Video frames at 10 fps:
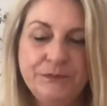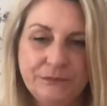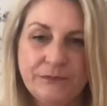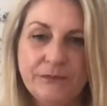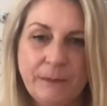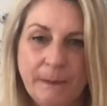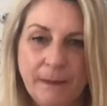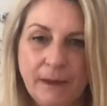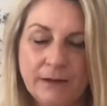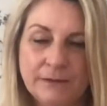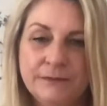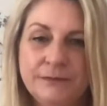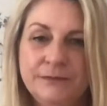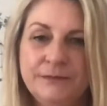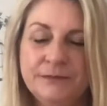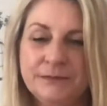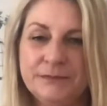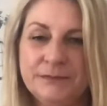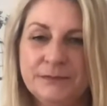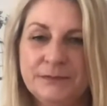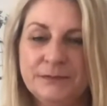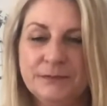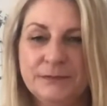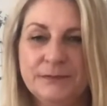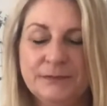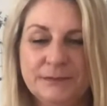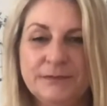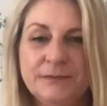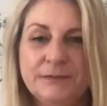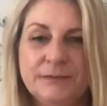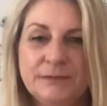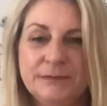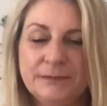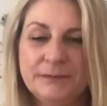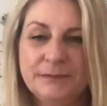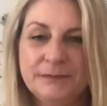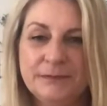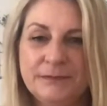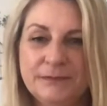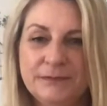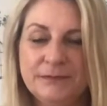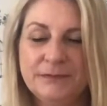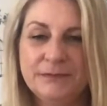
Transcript: (silent)